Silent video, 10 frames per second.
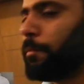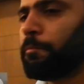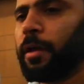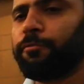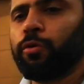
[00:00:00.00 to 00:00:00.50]

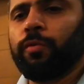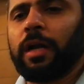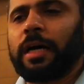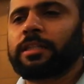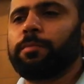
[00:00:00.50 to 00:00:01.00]
if you will
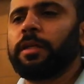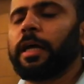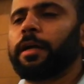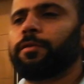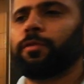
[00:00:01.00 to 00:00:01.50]
ask me
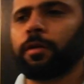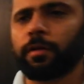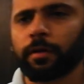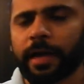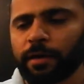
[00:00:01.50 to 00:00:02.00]
that
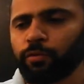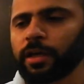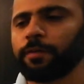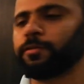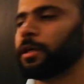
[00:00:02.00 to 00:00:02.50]
can we
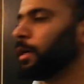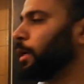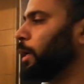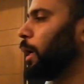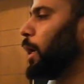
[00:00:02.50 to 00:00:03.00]
give the
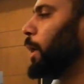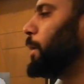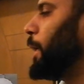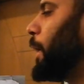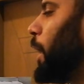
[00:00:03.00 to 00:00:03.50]

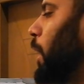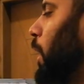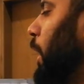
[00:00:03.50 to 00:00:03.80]
TICA